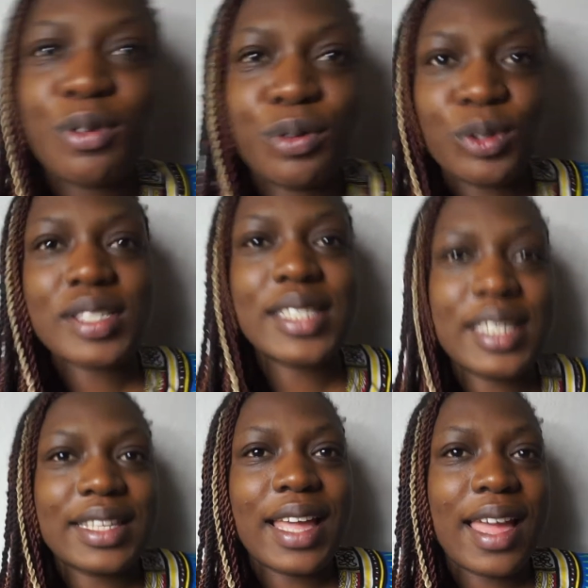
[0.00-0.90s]
full
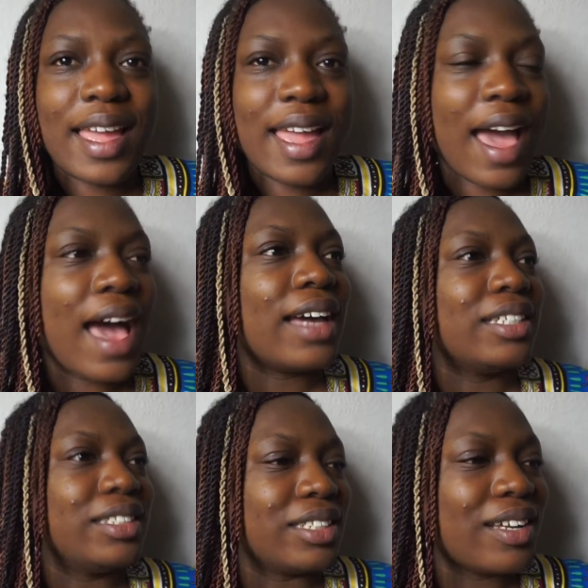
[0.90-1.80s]
sit there
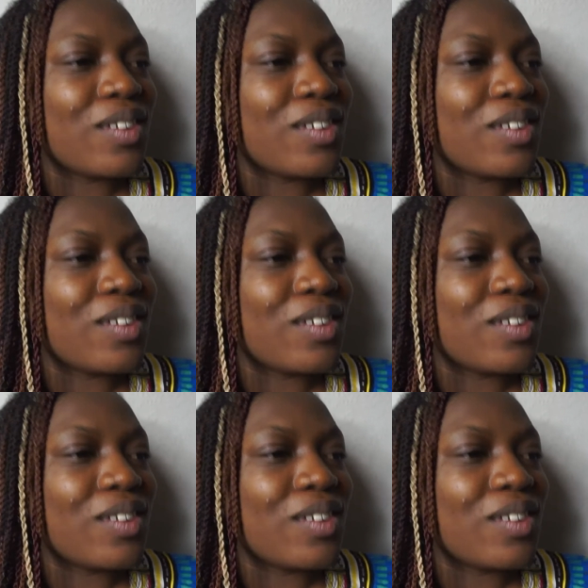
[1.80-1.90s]
and